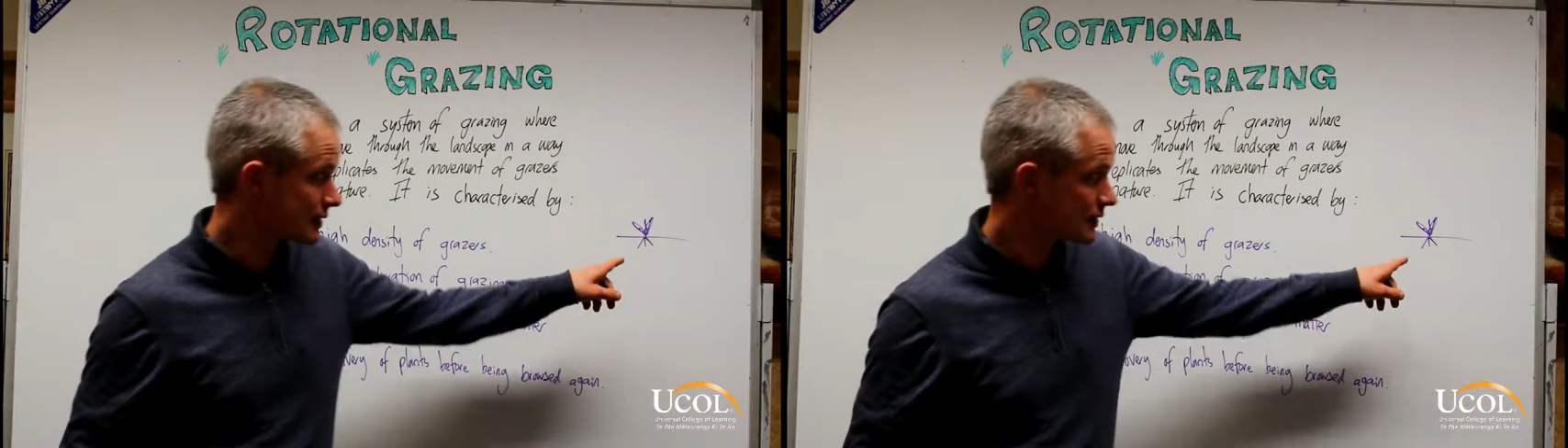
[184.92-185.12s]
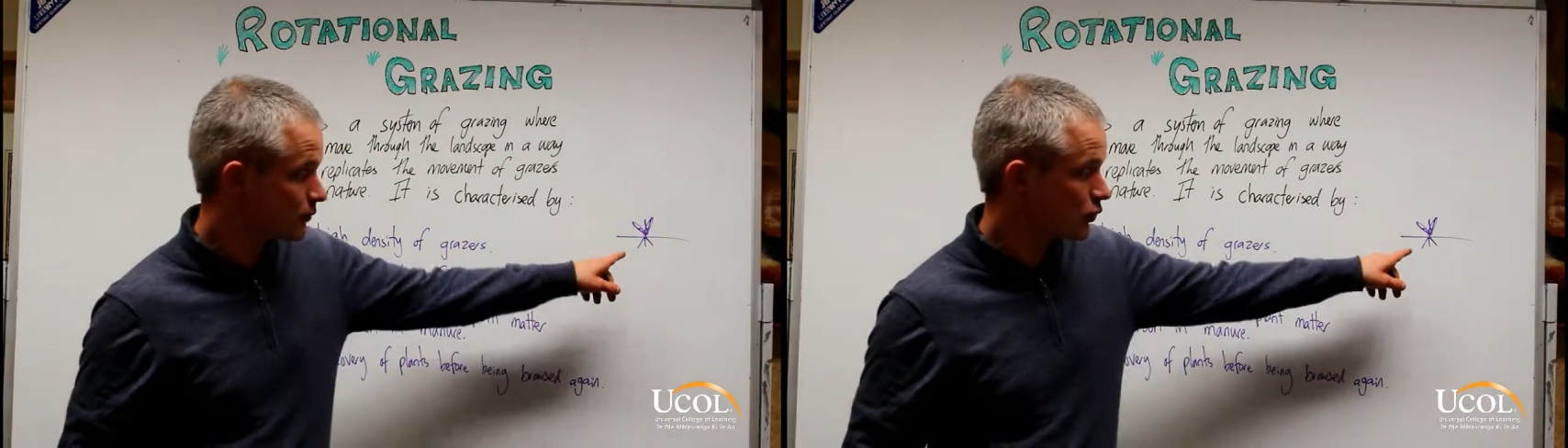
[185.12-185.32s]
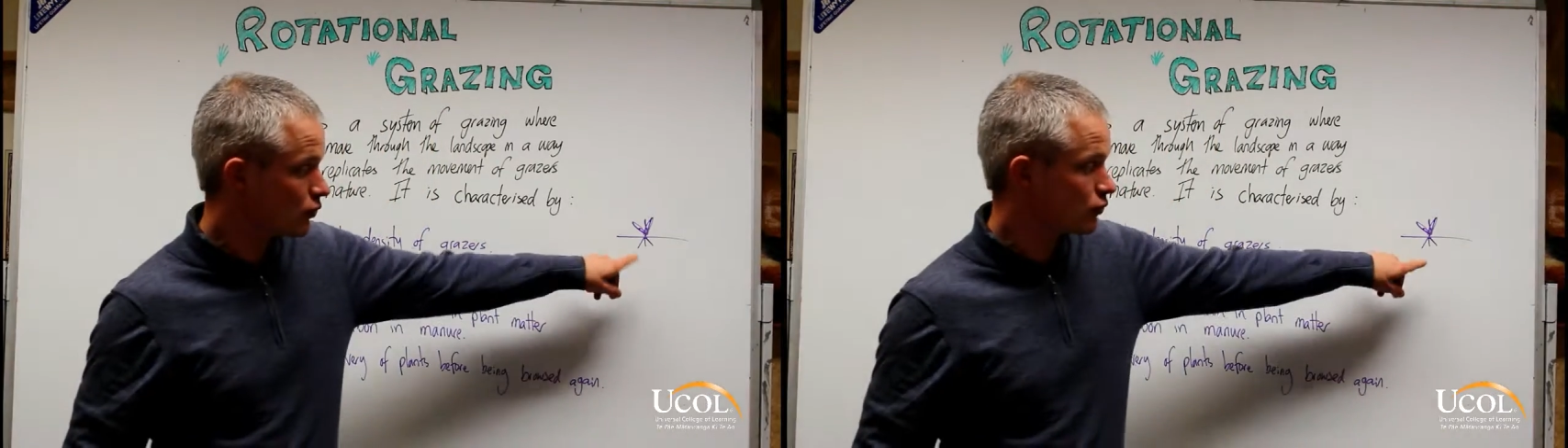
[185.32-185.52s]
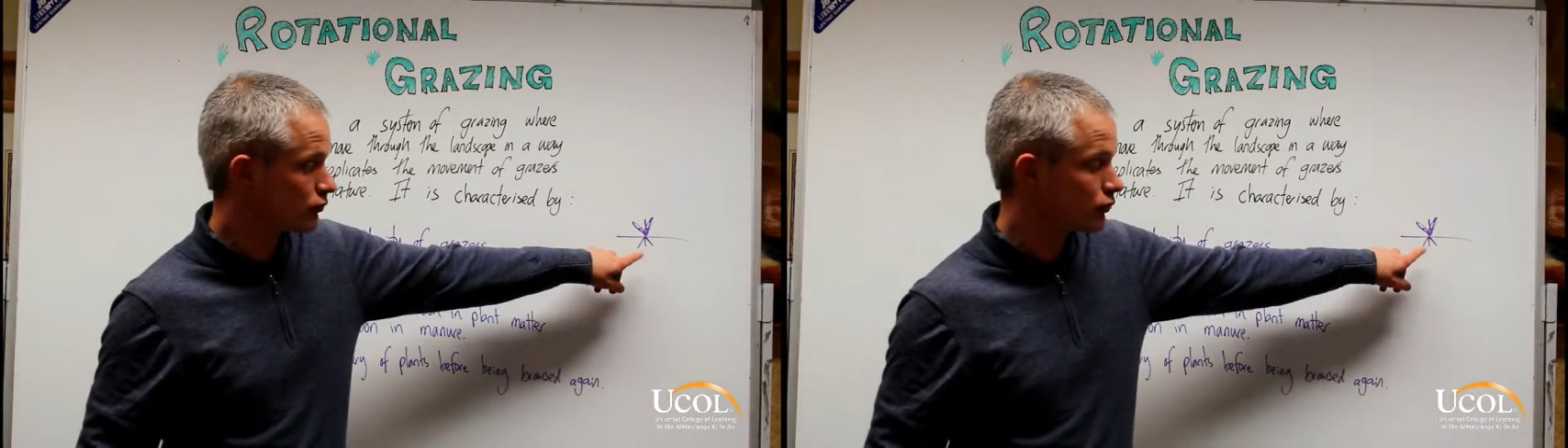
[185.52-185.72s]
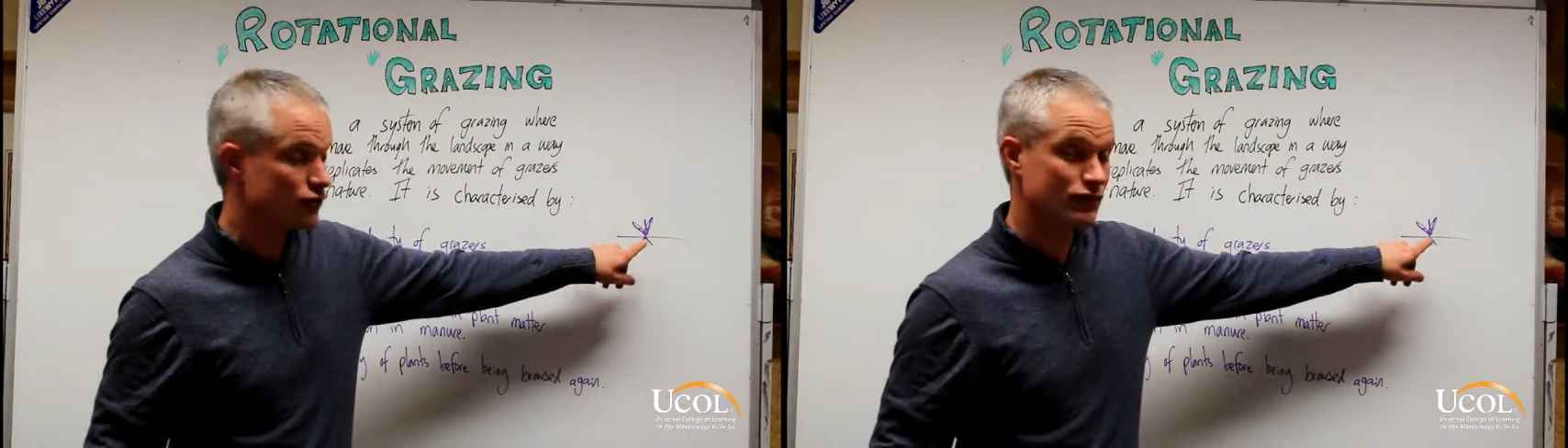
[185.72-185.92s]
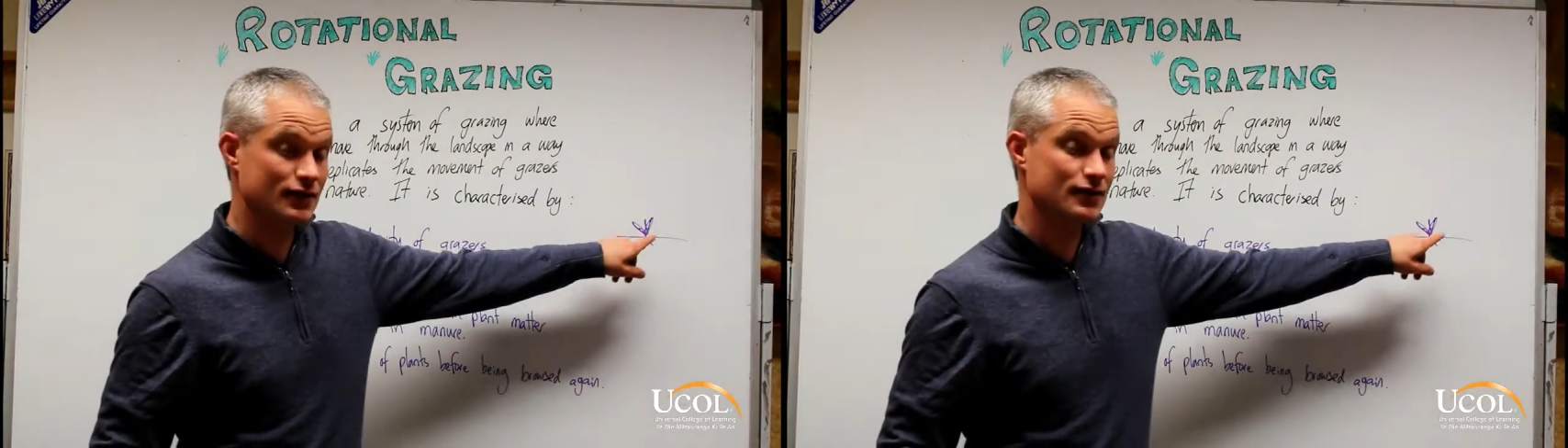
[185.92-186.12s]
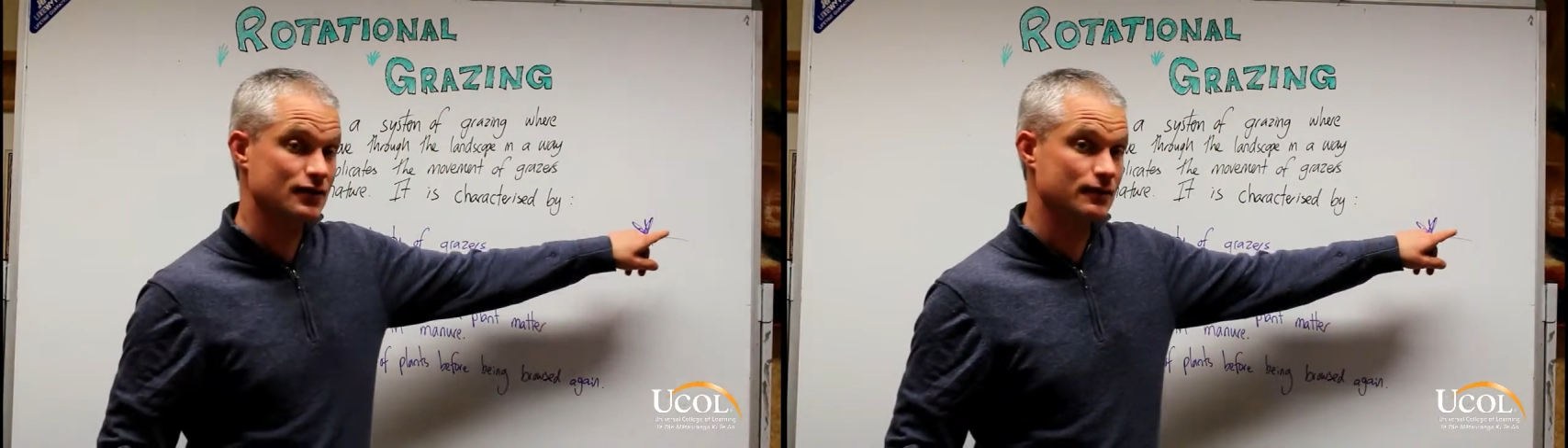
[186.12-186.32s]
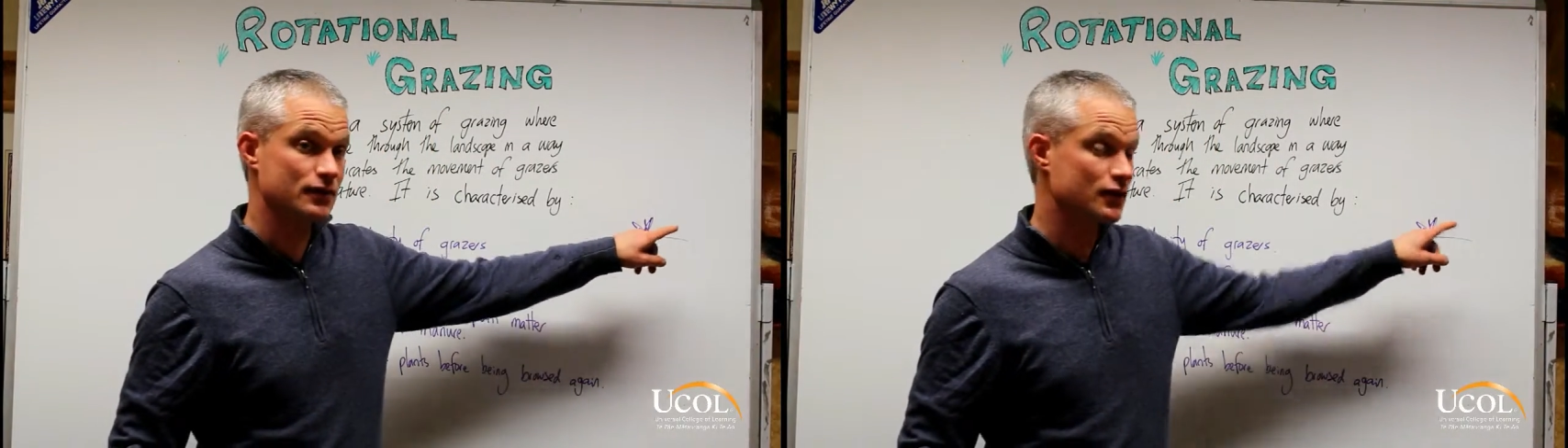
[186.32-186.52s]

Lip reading: small root system.